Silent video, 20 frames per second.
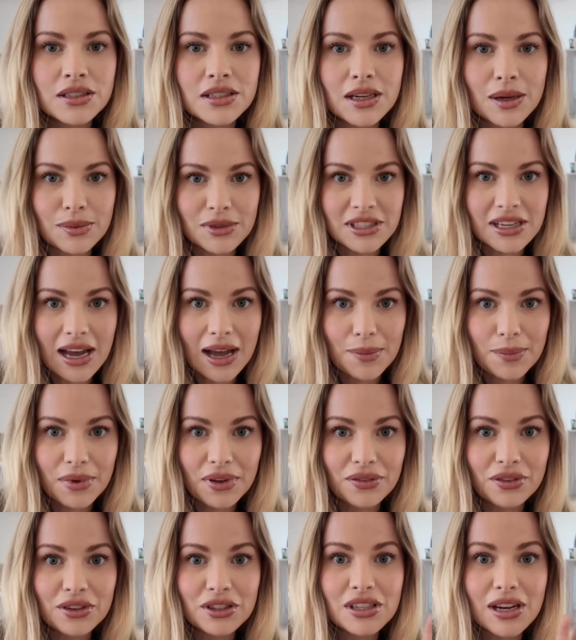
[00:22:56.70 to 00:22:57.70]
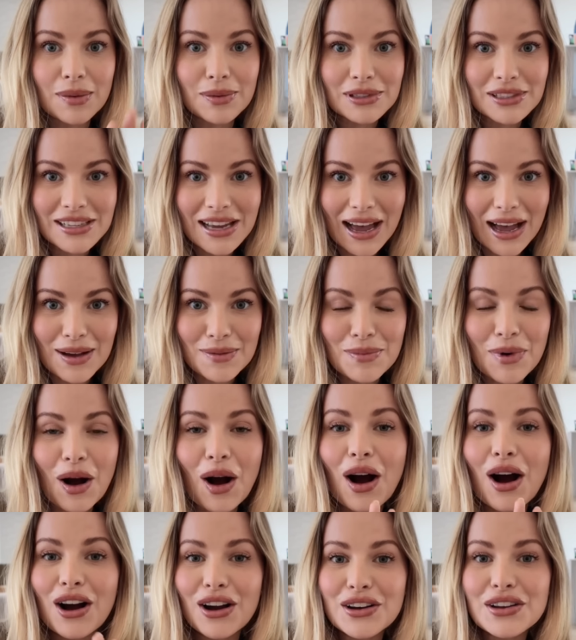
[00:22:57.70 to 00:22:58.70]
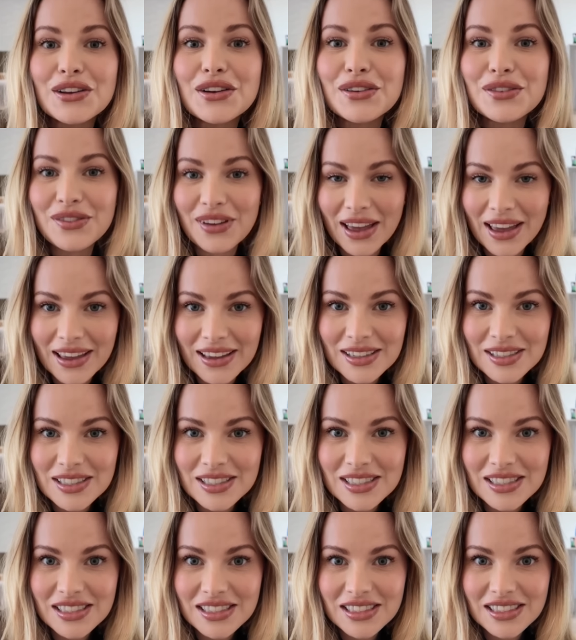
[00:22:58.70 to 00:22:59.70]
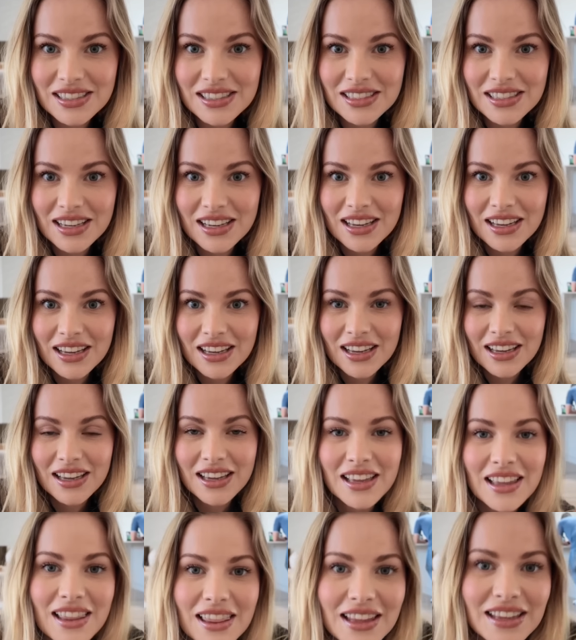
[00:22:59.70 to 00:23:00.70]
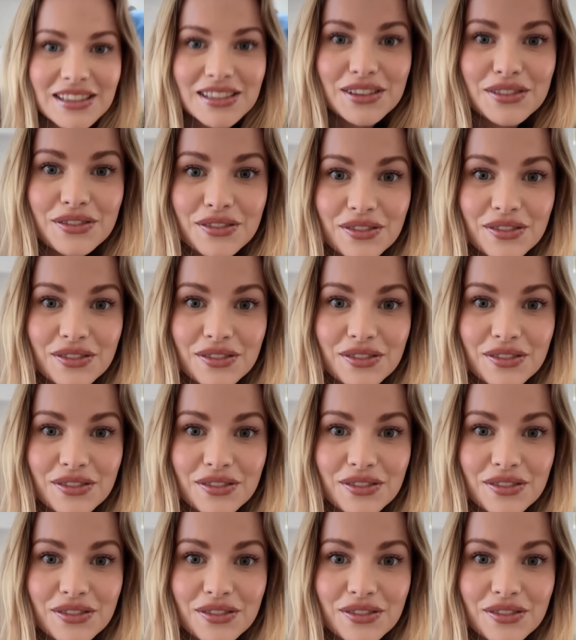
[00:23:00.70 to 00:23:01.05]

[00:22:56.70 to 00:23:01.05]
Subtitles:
double tap. If you double tap on your face, there's a